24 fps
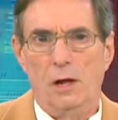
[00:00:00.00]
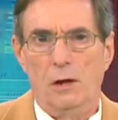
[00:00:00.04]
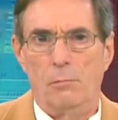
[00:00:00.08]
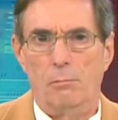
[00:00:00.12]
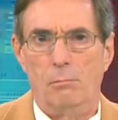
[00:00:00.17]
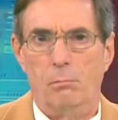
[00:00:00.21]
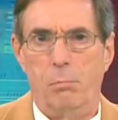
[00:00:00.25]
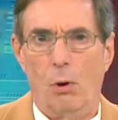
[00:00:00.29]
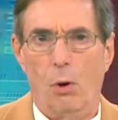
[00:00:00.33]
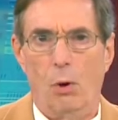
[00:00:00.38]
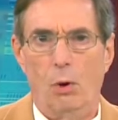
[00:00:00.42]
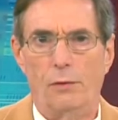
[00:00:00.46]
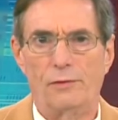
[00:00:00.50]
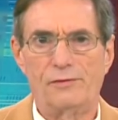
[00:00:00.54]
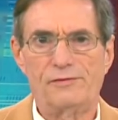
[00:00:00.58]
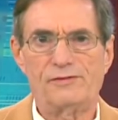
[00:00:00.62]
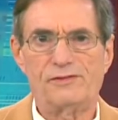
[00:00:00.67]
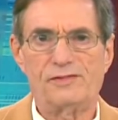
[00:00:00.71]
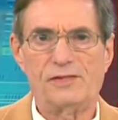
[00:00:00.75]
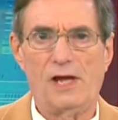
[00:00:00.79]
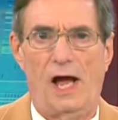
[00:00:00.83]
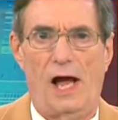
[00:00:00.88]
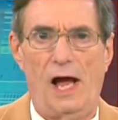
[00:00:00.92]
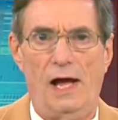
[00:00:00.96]
Both
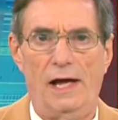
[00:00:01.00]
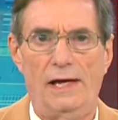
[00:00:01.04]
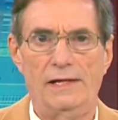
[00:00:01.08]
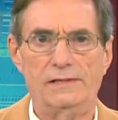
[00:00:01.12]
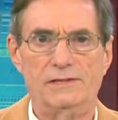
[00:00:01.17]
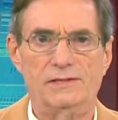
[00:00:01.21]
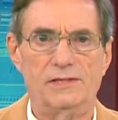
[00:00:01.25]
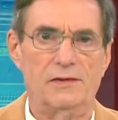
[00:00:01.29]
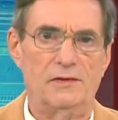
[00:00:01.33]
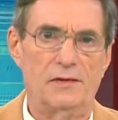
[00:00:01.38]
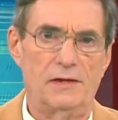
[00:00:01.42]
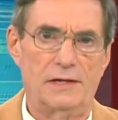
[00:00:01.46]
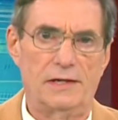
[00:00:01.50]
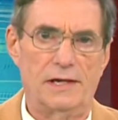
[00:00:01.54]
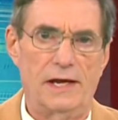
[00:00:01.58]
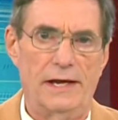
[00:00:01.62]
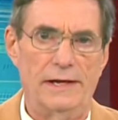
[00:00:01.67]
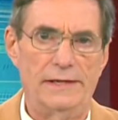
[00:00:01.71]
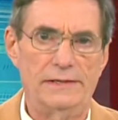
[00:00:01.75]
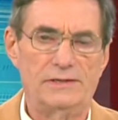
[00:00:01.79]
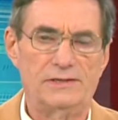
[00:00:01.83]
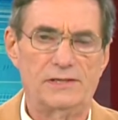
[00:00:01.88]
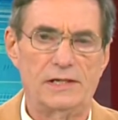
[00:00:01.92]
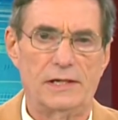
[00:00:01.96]
sides in the
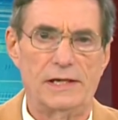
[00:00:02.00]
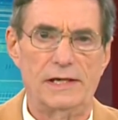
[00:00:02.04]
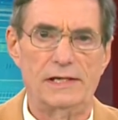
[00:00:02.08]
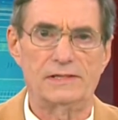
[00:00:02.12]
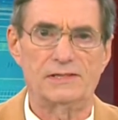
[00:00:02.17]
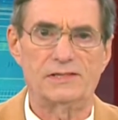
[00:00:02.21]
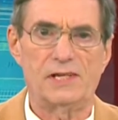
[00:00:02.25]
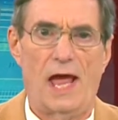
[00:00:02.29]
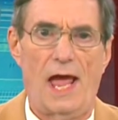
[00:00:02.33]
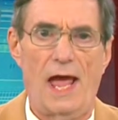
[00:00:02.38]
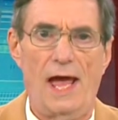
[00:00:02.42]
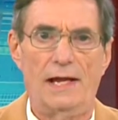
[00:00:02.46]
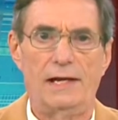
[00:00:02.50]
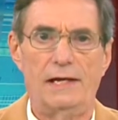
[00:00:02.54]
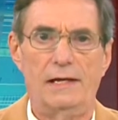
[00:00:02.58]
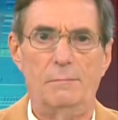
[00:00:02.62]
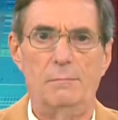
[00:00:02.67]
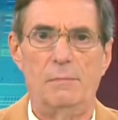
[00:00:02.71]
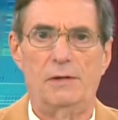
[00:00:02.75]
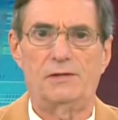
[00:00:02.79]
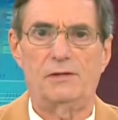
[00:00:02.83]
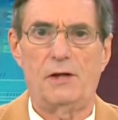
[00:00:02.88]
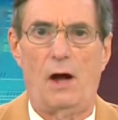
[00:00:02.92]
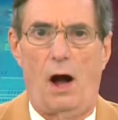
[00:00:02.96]
case against Hadi
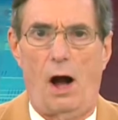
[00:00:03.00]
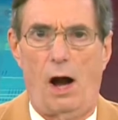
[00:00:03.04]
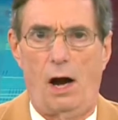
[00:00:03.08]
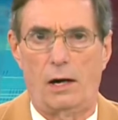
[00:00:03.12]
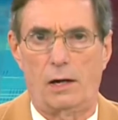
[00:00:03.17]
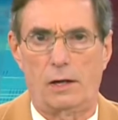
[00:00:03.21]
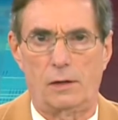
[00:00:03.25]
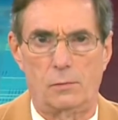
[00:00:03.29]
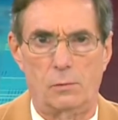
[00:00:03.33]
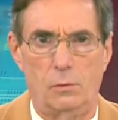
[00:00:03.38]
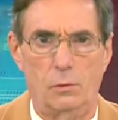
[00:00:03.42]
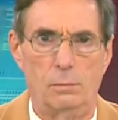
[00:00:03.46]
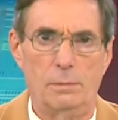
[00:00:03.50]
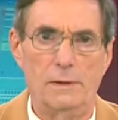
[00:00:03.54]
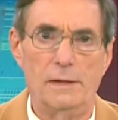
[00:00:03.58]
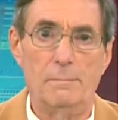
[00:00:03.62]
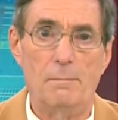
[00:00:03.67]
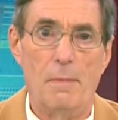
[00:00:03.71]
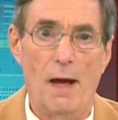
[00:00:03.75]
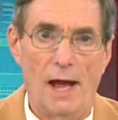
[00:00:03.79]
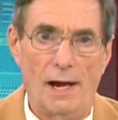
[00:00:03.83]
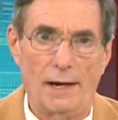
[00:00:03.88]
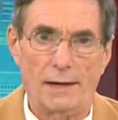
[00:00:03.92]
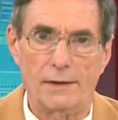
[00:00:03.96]
Matar will be
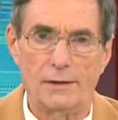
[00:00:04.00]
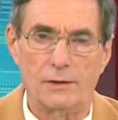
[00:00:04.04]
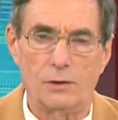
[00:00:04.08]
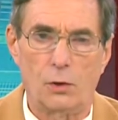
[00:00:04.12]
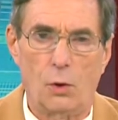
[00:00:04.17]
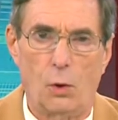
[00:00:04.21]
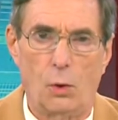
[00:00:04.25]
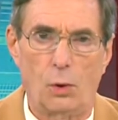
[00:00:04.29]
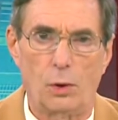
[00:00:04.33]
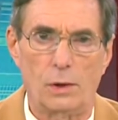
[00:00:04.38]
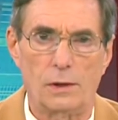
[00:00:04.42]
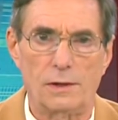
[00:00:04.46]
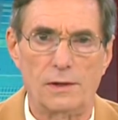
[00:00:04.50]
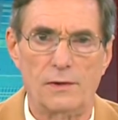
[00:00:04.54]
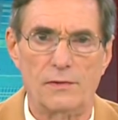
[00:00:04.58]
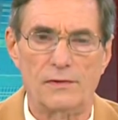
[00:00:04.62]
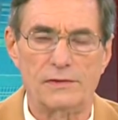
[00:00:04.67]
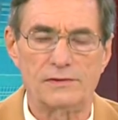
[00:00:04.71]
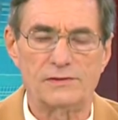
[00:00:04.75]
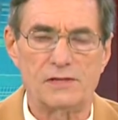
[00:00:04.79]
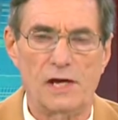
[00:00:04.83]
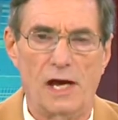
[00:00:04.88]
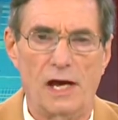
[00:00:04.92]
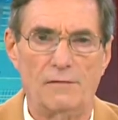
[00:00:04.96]
back in court
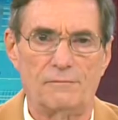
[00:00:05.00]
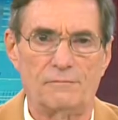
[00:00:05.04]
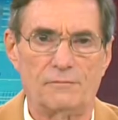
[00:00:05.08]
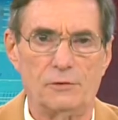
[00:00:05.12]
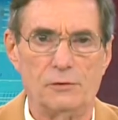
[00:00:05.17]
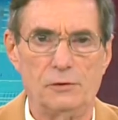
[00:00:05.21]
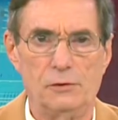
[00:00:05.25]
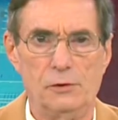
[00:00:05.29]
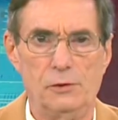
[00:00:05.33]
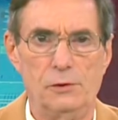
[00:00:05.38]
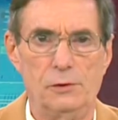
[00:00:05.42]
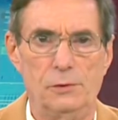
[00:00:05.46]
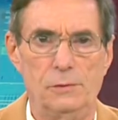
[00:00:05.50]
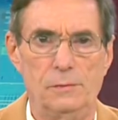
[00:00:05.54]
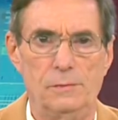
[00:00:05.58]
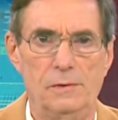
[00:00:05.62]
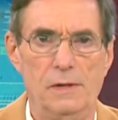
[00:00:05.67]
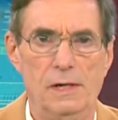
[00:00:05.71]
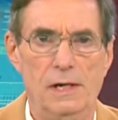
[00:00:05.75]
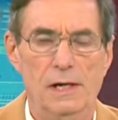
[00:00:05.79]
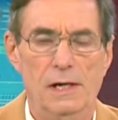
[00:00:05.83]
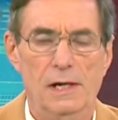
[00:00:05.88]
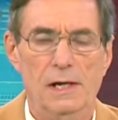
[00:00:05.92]
this afternoon.